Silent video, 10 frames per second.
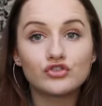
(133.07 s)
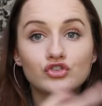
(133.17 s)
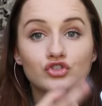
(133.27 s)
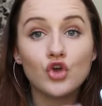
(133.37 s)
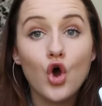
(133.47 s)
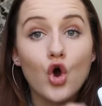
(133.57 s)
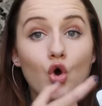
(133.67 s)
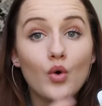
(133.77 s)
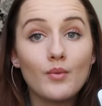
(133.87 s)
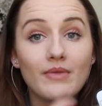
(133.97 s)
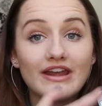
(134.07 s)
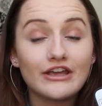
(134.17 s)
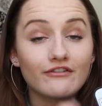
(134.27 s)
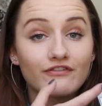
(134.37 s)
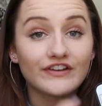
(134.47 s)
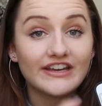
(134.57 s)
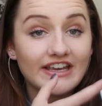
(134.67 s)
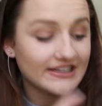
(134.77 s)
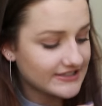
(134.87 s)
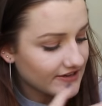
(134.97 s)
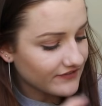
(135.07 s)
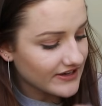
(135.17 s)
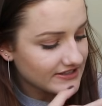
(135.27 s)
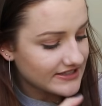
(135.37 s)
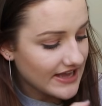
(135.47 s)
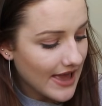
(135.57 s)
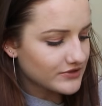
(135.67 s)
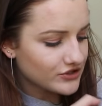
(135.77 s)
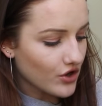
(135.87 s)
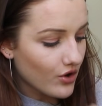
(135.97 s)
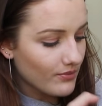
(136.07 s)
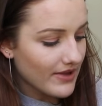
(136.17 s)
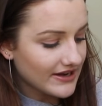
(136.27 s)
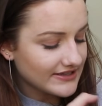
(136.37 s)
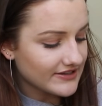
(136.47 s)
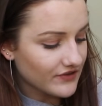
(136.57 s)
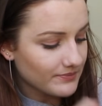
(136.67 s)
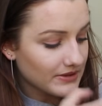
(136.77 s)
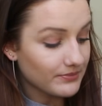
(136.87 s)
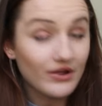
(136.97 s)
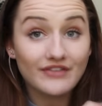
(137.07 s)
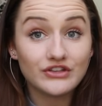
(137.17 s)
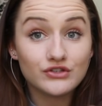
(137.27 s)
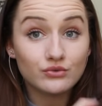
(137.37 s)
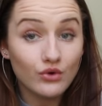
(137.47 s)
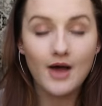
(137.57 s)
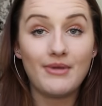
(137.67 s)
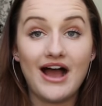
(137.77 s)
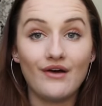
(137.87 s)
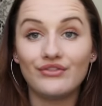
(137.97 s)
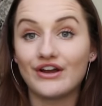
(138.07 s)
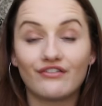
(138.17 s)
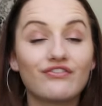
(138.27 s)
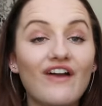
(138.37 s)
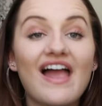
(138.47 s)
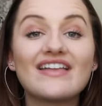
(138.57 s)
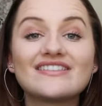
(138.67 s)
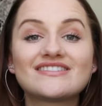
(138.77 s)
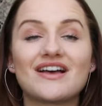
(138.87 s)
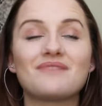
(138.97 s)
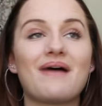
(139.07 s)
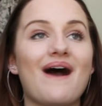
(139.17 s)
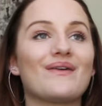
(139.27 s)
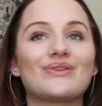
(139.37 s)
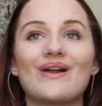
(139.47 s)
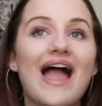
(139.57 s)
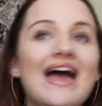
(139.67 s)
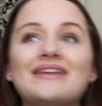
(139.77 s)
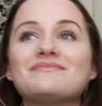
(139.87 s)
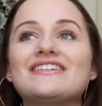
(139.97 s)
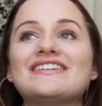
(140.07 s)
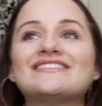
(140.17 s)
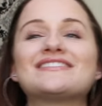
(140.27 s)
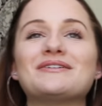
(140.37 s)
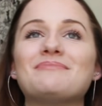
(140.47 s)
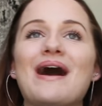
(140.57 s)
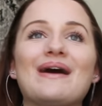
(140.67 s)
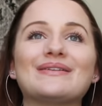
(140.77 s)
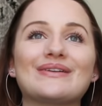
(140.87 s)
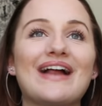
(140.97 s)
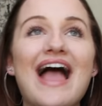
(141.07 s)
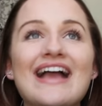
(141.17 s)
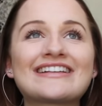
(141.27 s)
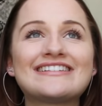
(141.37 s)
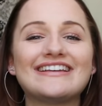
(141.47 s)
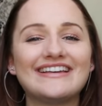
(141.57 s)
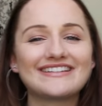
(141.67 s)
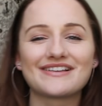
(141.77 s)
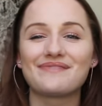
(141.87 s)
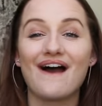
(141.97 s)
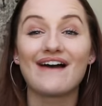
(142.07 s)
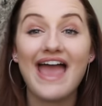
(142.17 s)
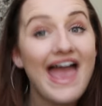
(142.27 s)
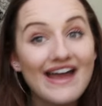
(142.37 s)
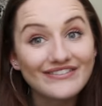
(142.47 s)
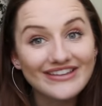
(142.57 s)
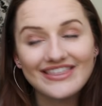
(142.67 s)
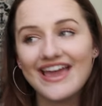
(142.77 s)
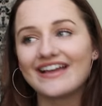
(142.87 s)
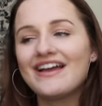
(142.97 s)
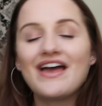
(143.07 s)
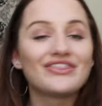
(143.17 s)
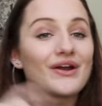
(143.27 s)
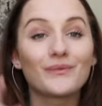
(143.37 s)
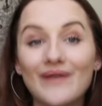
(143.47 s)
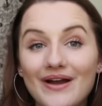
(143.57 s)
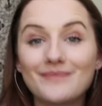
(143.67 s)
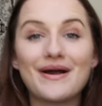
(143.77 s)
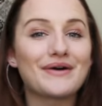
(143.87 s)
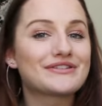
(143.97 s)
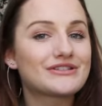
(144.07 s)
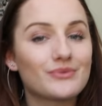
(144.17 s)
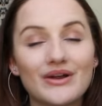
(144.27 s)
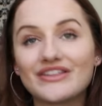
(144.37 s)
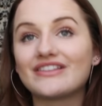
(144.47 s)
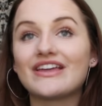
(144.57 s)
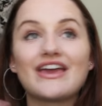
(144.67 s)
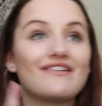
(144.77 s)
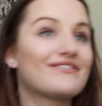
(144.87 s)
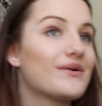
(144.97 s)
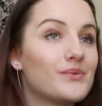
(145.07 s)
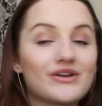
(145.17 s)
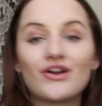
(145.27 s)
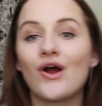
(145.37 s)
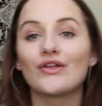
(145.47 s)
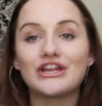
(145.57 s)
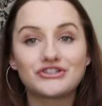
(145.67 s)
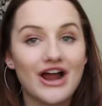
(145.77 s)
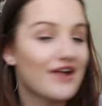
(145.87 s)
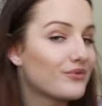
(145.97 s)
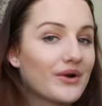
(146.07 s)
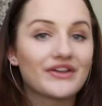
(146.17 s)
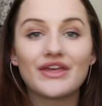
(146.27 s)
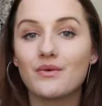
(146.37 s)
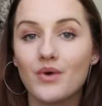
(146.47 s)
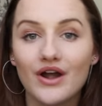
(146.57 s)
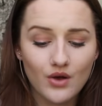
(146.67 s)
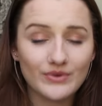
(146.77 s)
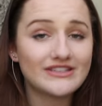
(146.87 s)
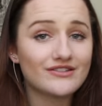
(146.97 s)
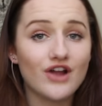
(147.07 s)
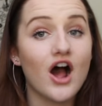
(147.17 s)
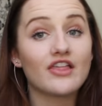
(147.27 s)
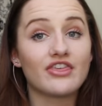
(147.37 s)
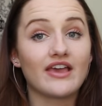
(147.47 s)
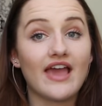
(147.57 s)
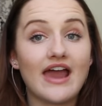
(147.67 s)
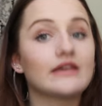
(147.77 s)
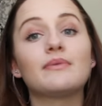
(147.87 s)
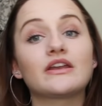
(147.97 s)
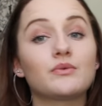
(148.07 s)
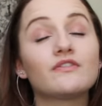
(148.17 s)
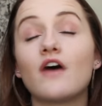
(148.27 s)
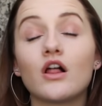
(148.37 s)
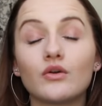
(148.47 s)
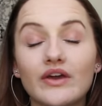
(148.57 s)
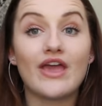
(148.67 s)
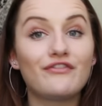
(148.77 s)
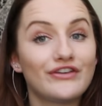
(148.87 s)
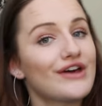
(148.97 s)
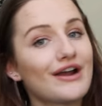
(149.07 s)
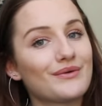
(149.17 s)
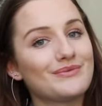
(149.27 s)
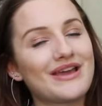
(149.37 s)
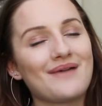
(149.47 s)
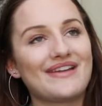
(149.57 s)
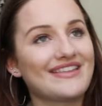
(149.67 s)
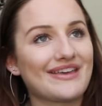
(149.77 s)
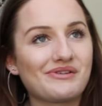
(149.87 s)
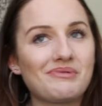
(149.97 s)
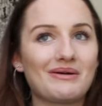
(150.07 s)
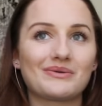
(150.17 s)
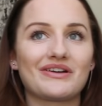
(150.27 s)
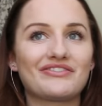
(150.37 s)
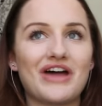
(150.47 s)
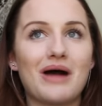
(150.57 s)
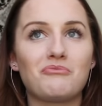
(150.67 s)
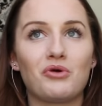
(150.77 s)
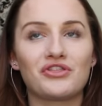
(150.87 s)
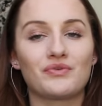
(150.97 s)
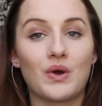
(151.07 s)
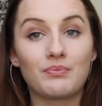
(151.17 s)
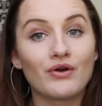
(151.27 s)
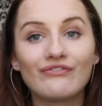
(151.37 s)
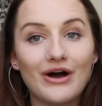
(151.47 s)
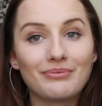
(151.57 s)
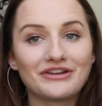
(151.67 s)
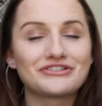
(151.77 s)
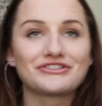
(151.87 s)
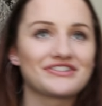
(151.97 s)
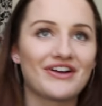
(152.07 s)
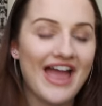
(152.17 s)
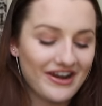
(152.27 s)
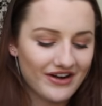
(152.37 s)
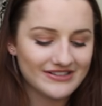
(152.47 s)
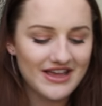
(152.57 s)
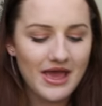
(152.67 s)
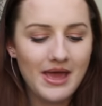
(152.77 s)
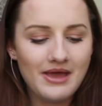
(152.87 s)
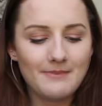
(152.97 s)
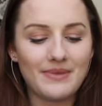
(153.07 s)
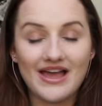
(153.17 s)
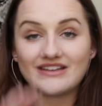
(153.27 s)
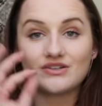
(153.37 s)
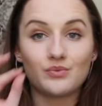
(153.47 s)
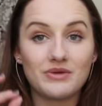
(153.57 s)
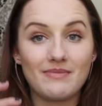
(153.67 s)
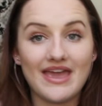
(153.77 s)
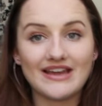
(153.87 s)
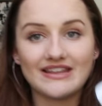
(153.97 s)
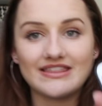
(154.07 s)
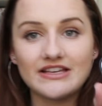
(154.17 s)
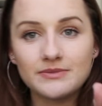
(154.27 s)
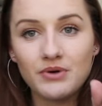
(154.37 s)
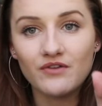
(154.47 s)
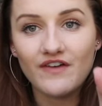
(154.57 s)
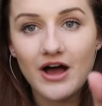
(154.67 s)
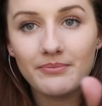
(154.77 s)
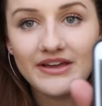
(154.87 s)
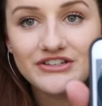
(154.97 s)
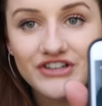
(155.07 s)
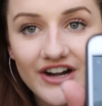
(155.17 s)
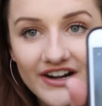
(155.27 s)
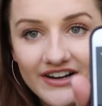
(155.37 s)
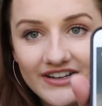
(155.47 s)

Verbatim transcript: so many freaking different D Ms, so many different people at the school about their friends, about their enemies, about their exes, about everything. Their whereabouts, where they live, what car they drive, where they work. We did not think anybody would follow it. If we thought it would become anything, we probably would have thought more through our profile pictures and our headers, but we made this profile picture.